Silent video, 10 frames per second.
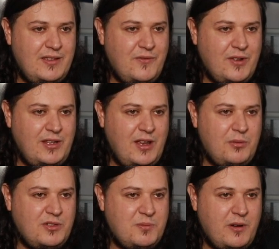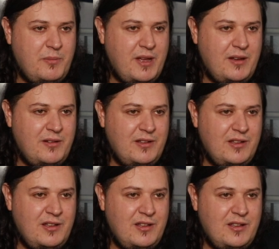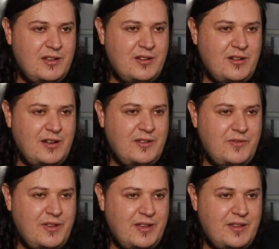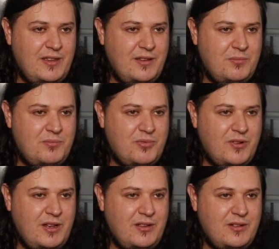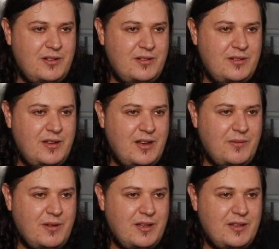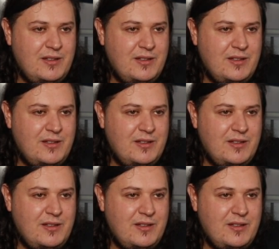Friendly neighborhood Spider-Man kind of thing, pretty good. Anyway.